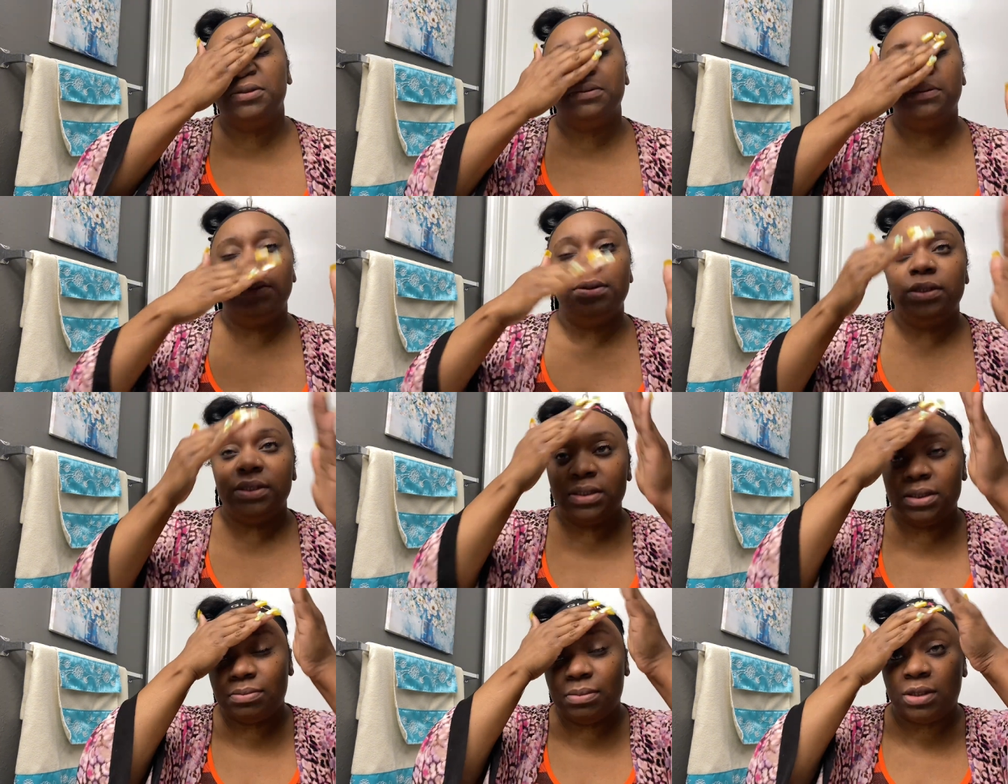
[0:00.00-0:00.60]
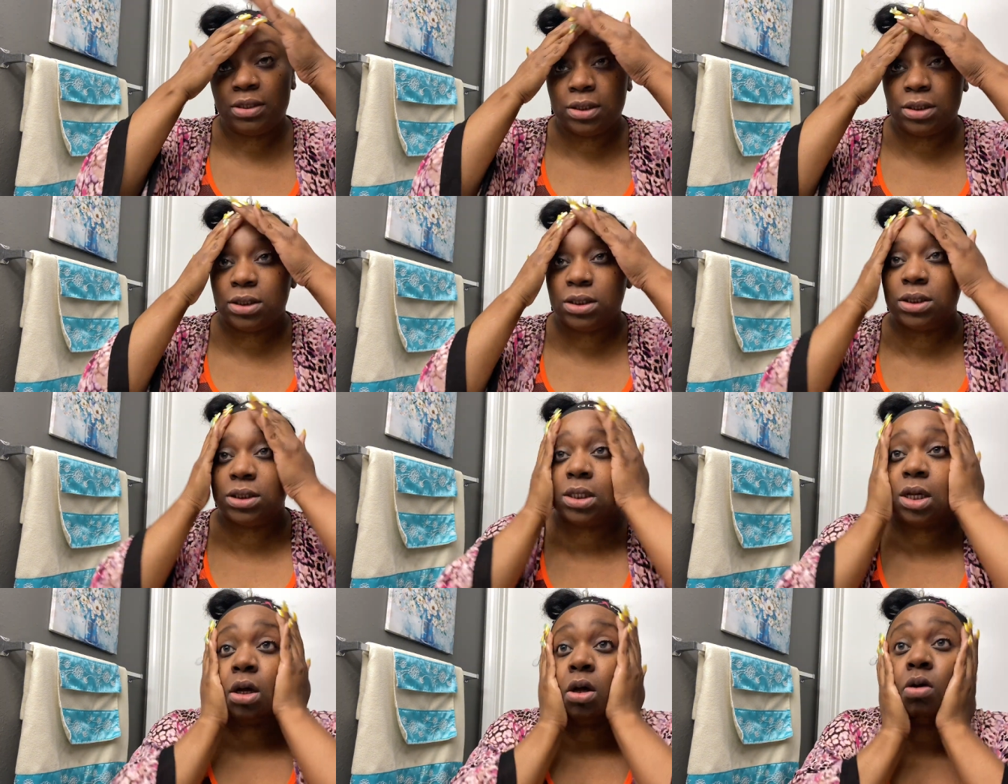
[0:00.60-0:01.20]
Ooh, this smells
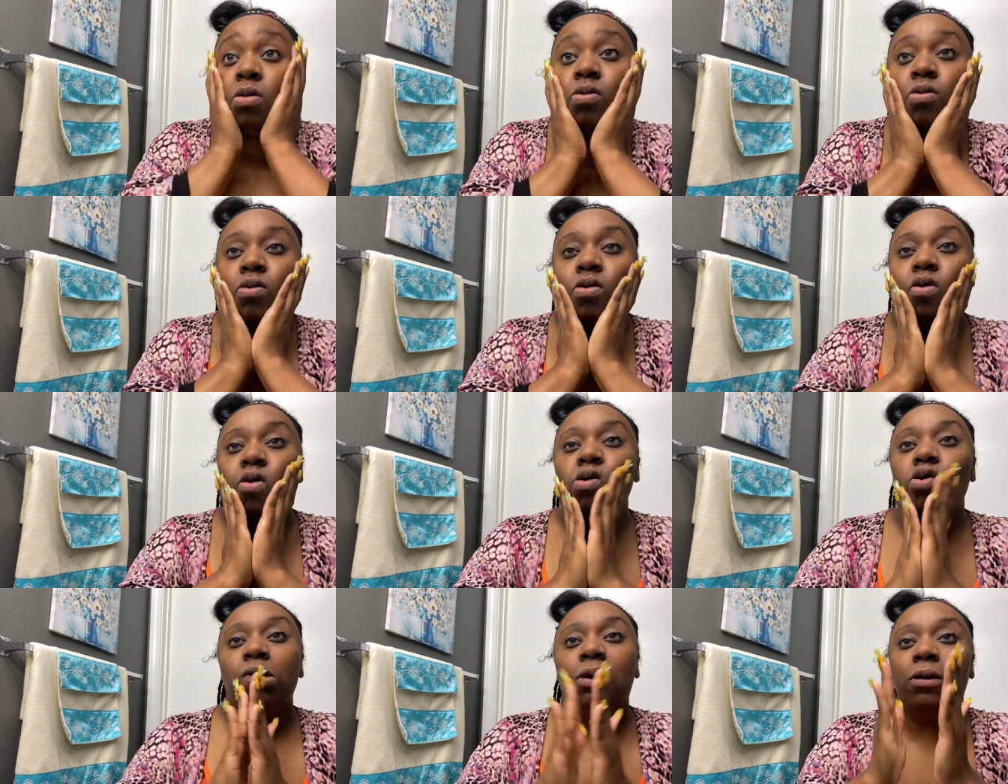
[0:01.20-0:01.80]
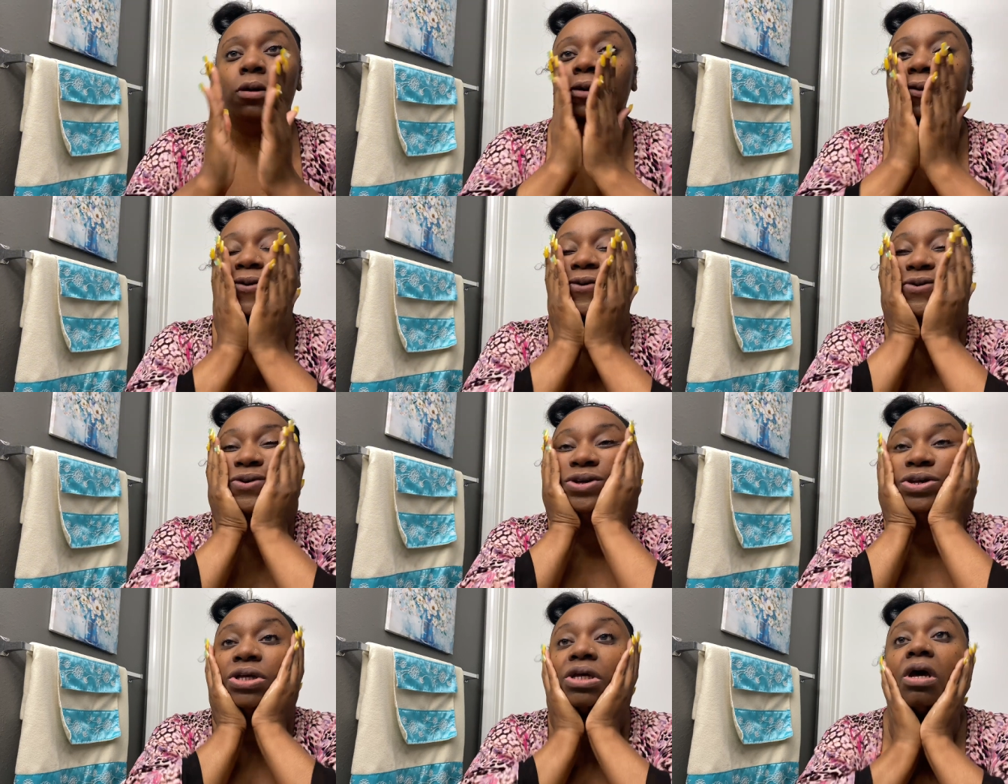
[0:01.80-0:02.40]
so
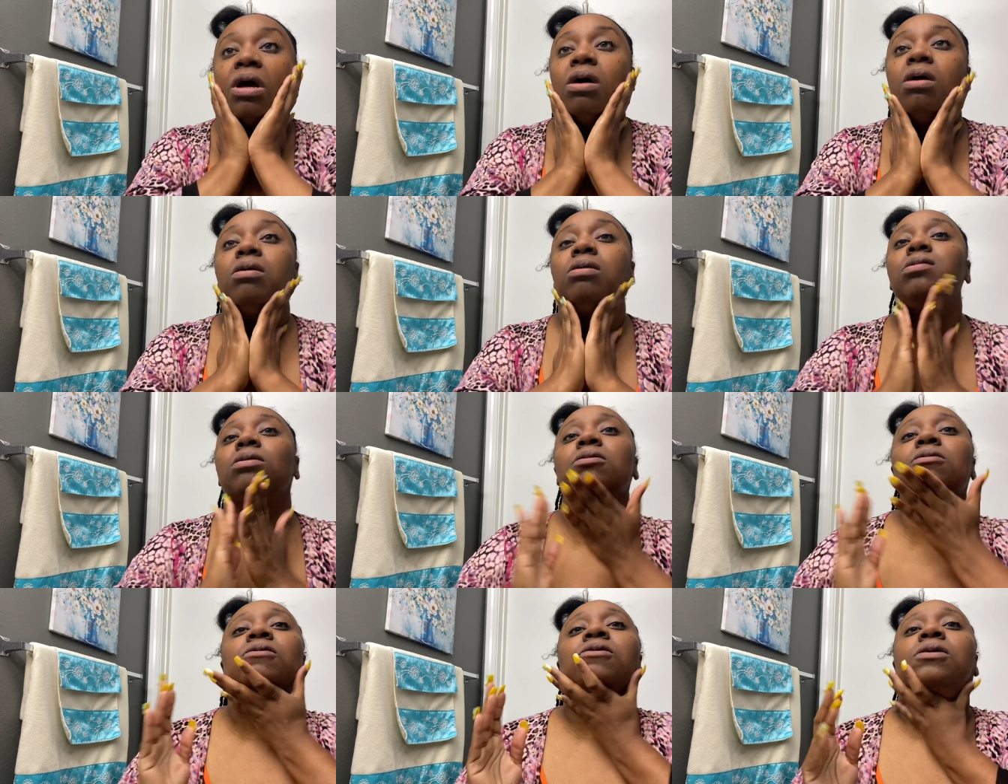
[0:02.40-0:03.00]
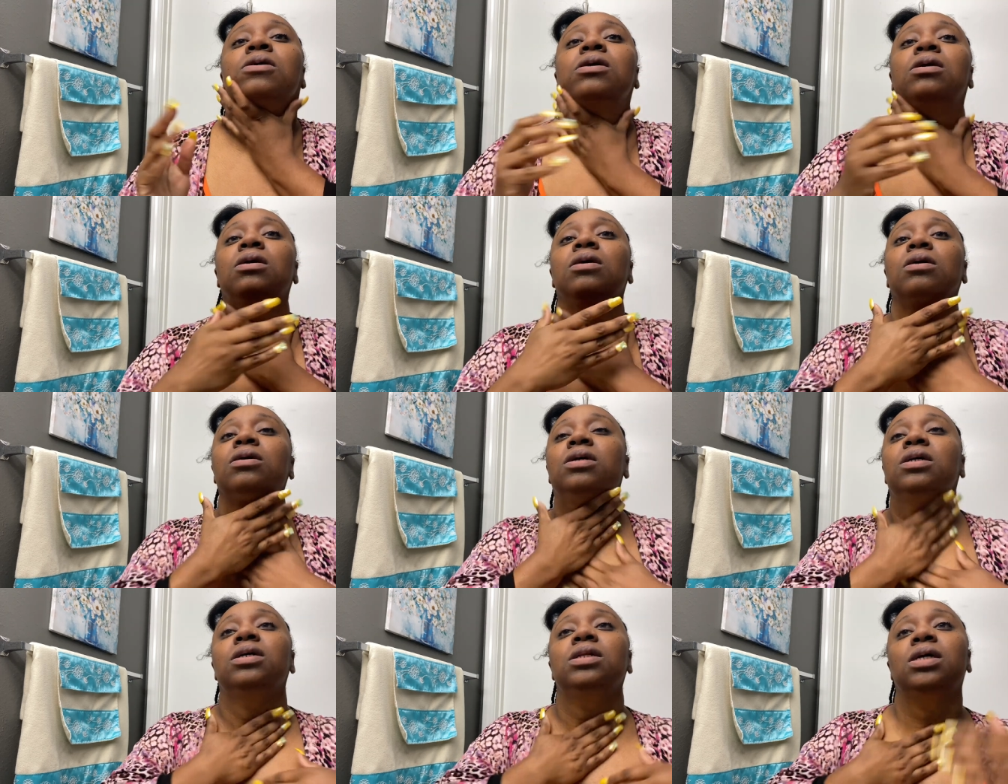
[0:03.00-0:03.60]
good. Oh,
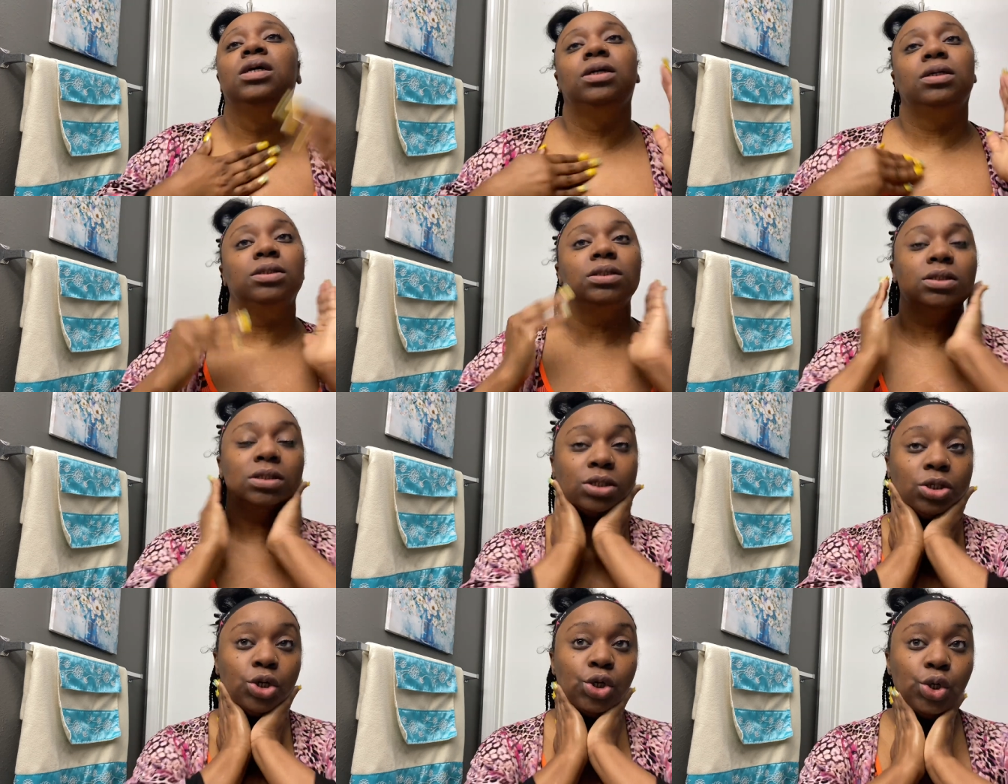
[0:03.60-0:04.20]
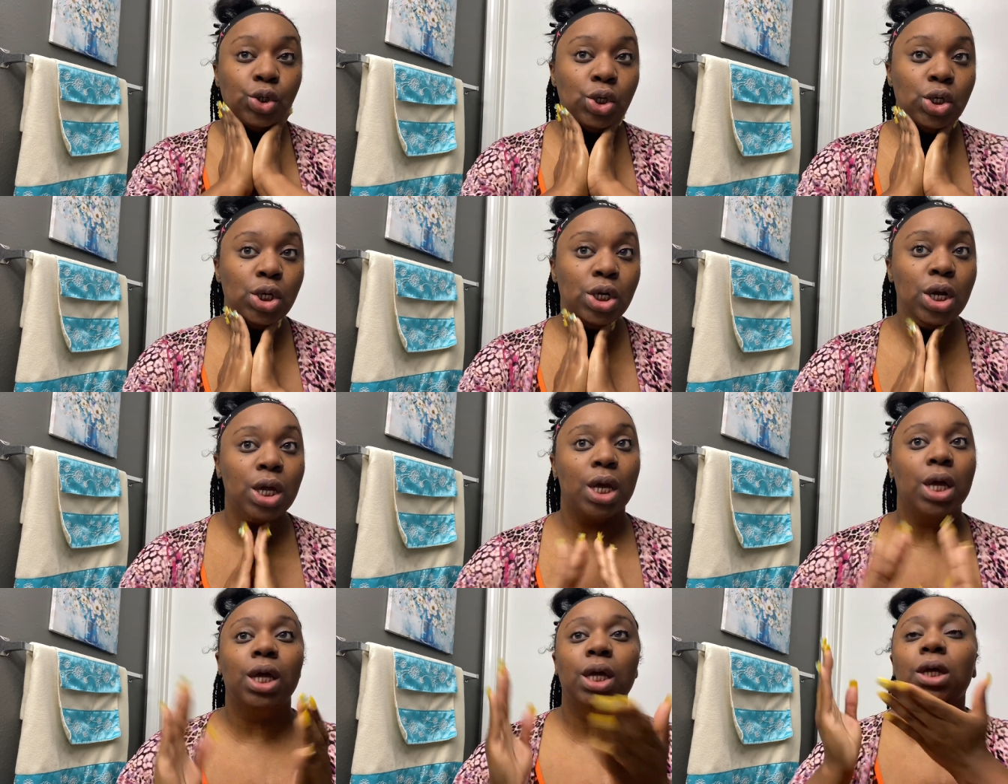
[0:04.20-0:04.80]
down to your
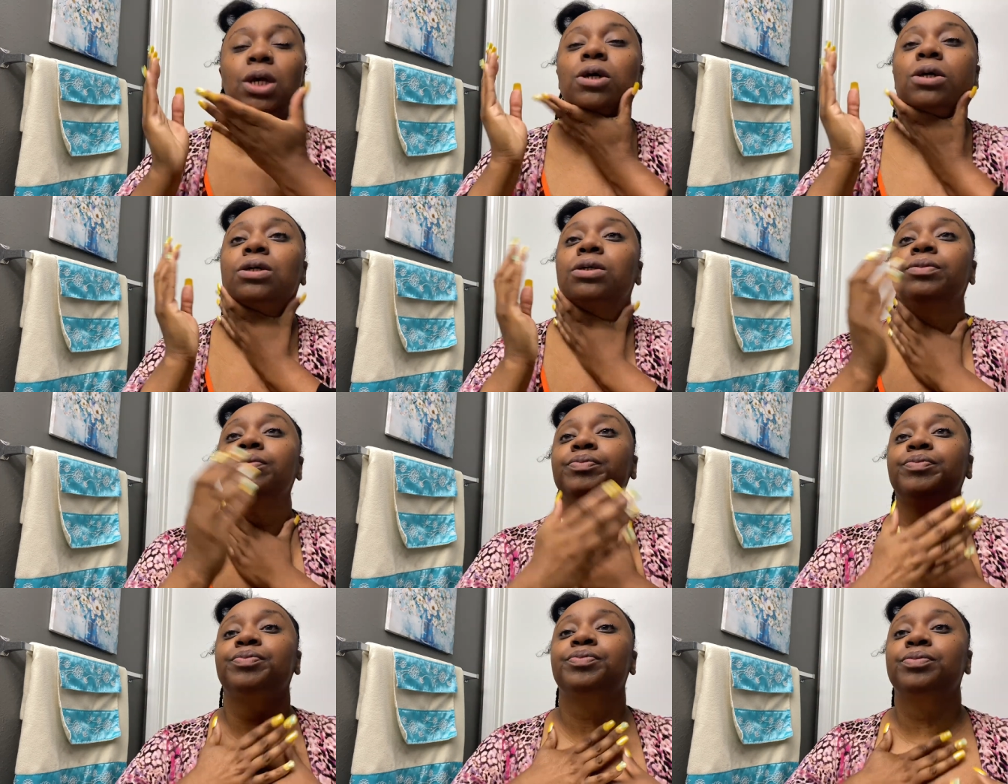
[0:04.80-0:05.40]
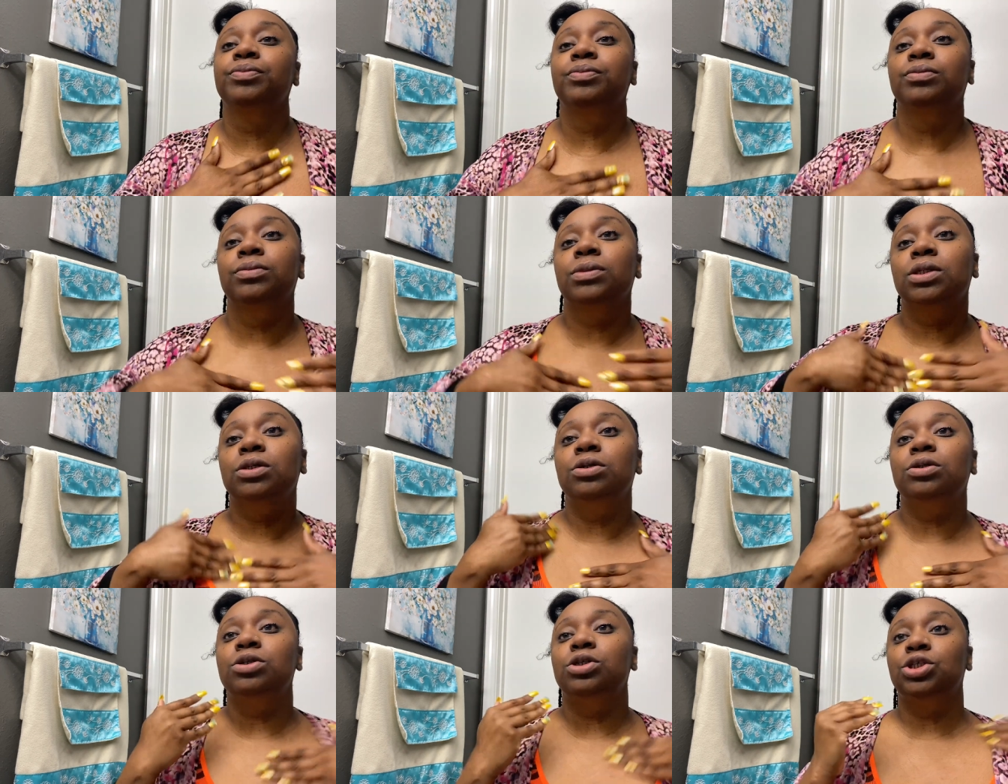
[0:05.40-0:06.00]
neck,
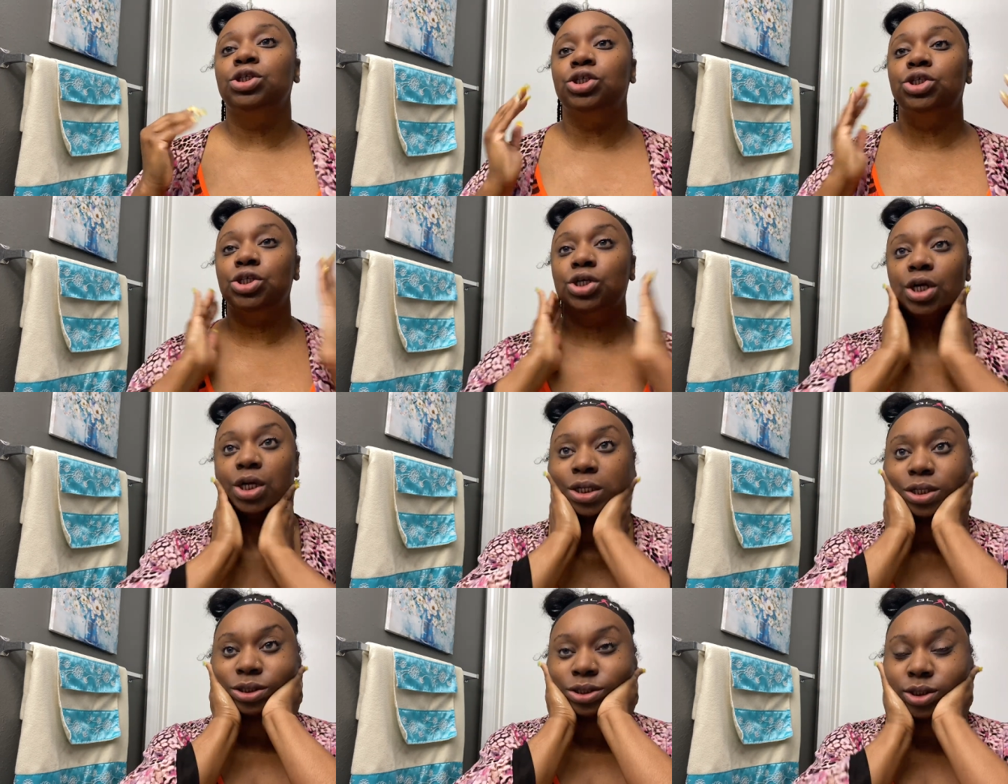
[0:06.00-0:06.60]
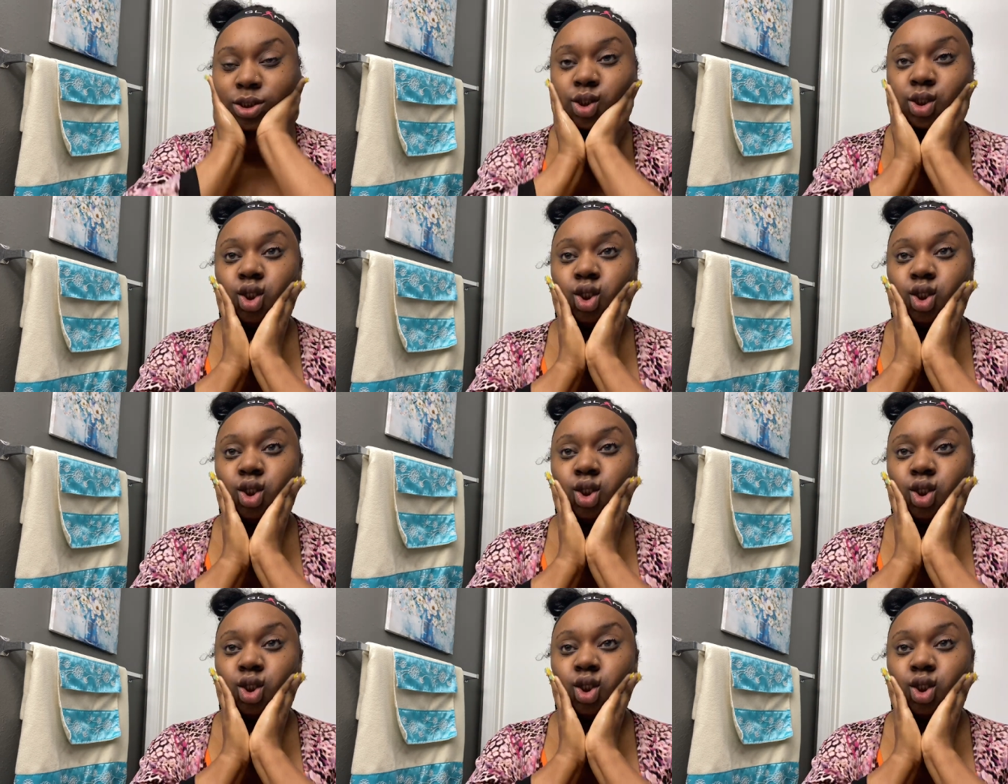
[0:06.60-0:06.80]
your chest.